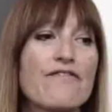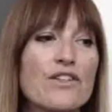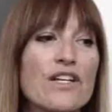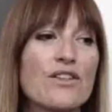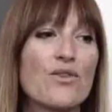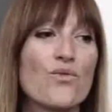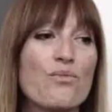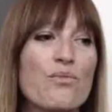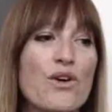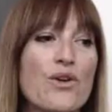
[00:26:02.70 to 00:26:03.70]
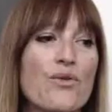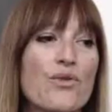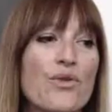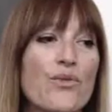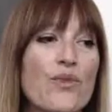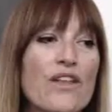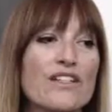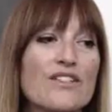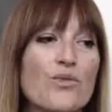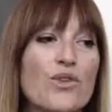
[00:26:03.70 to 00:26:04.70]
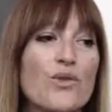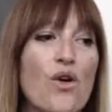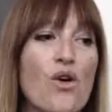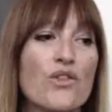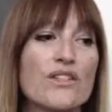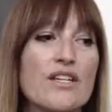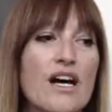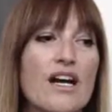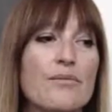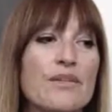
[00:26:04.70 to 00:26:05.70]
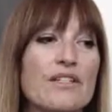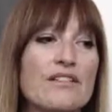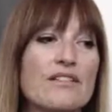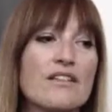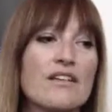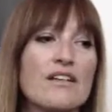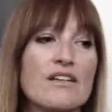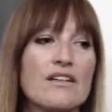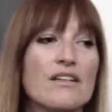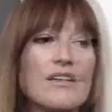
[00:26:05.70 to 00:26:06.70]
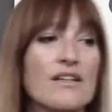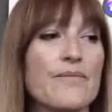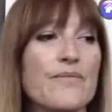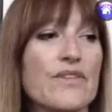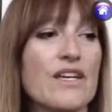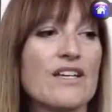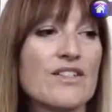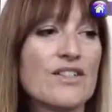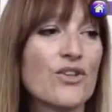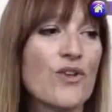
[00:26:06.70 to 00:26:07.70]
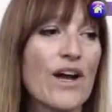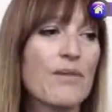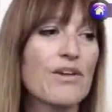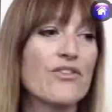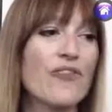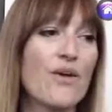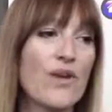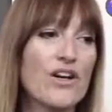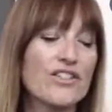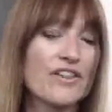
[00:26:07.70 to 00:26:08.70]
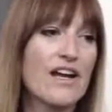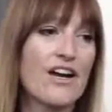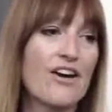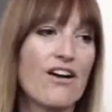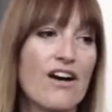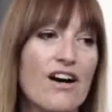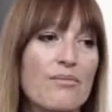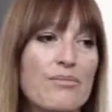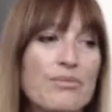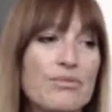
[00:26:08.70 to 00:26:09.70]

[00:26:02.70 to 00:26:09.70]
feel like the one that's with you all the time is the grandmother that wears the hair up.